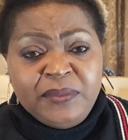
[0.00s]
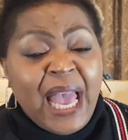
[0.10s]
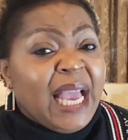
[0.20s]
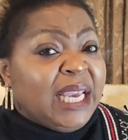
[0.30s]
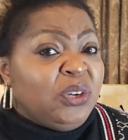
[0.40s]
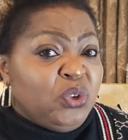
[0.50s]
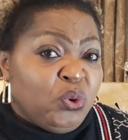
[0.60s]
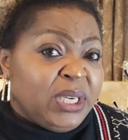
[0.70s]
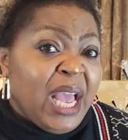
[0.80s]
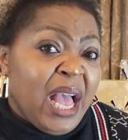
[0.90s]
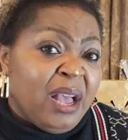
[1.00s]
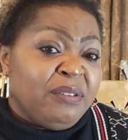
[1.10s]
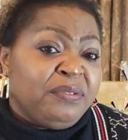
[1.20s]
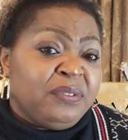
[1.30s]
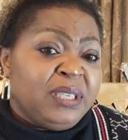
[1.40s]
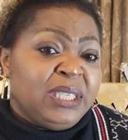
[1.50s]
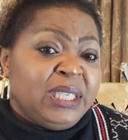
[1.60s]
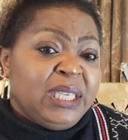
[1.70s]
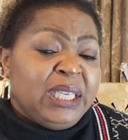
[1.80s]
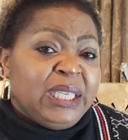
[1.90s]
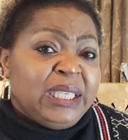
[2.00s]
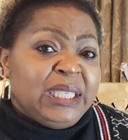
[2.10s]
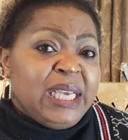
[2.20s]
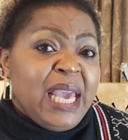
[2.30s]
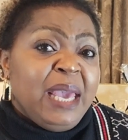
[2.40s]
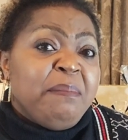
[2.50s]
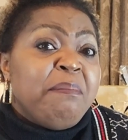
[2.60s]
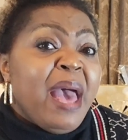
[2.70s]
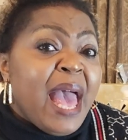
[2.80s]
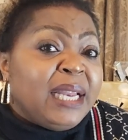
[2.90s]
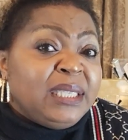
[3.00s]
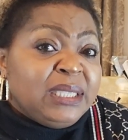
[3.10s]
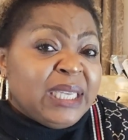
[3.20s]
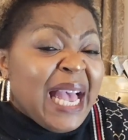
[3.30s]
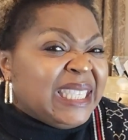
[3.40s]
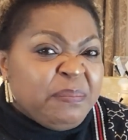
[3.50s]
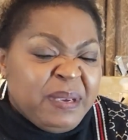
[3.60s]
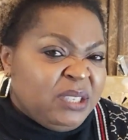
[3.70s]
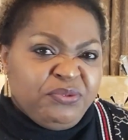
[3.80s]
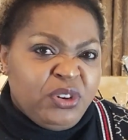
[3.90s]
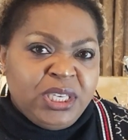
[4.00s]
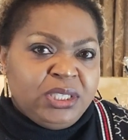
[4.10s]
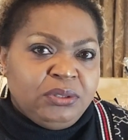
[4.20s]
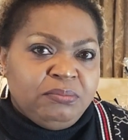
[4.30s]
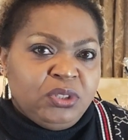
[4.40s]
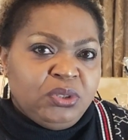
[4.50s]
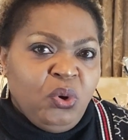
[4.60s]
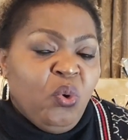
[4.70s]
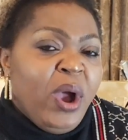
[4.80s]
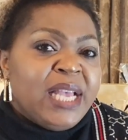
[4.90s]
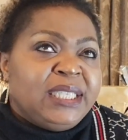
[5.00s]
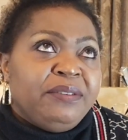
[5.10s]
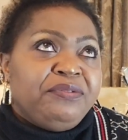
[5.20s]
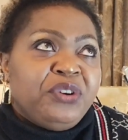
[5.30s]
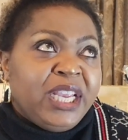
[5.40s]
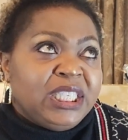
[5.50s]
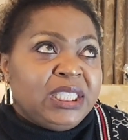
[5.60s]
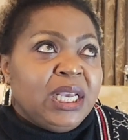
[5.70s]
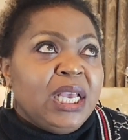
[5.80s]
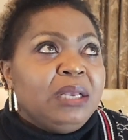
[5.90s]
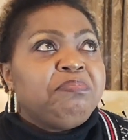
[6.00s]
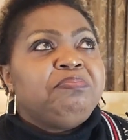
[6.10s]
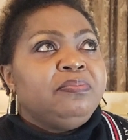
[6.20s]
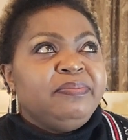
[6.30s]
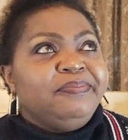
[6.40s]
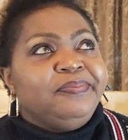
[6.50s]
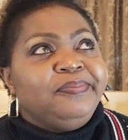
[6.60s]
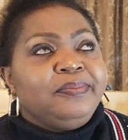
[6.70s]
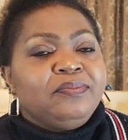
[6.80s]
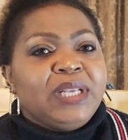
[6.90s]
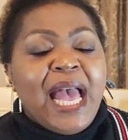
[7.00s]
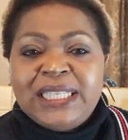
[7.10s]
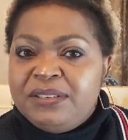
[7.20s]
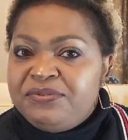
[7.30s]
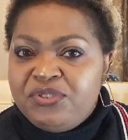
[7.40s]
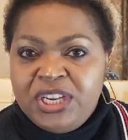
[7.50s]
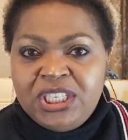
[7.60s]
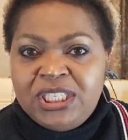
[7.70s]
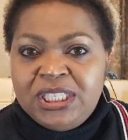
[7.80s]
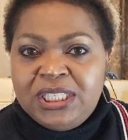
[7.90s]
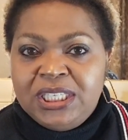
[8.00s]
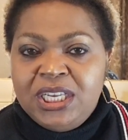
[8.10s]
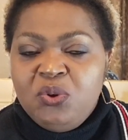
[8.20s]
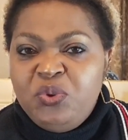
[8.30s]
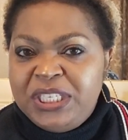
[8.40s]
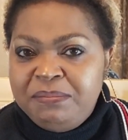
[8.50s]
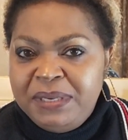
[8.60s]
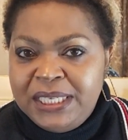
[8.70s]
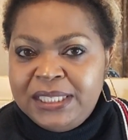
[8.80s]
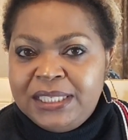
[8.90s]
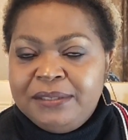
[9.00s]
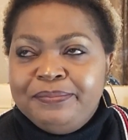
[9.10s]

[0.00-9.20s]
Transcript: I cannot have a man as a best friend or as a friend, as a friend, which means